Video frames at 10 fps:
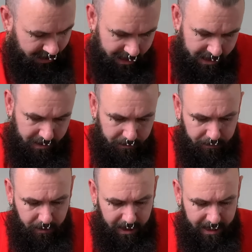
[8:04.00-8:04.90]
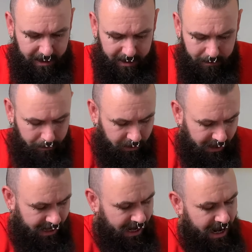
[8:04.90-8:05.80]
is fully
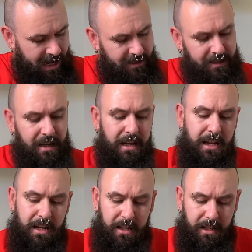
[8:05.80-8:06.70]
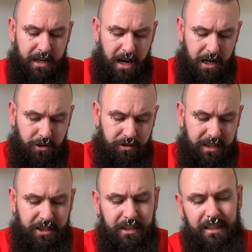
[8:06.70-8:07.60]
complete. And the
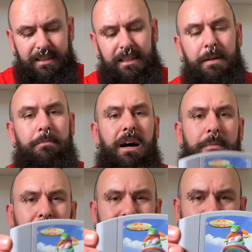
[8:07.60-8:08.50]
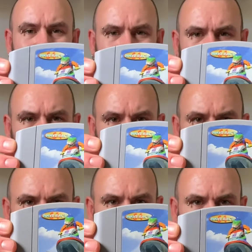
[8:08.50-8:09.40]
cartridge, it might be a little bit
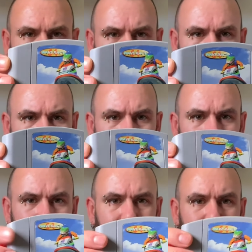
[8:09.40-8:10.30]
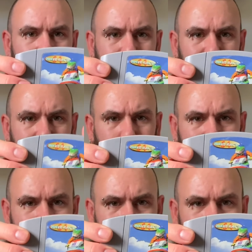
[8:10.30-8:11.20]
miscoloured, actually a little
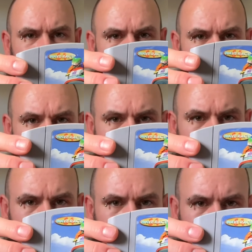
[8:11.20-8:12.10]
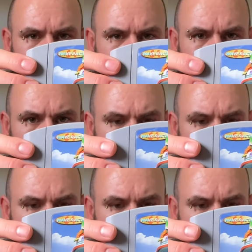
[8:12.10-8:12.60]
bit dusty and hairy on the top,